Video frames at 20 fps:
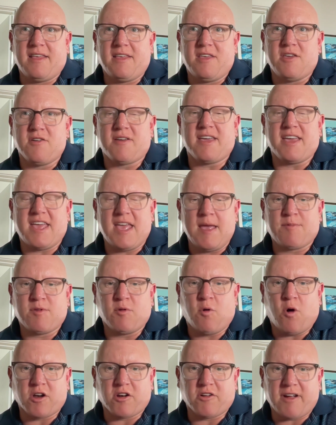you can keep
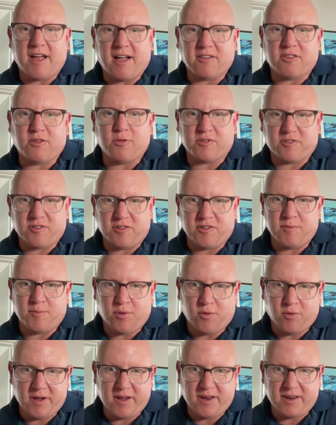the water out to a certain
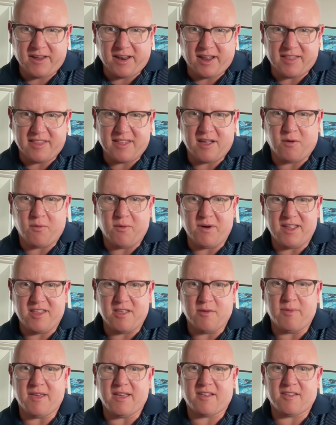point, and I think we need
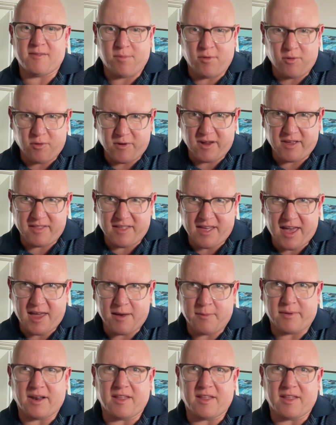to be exploring that.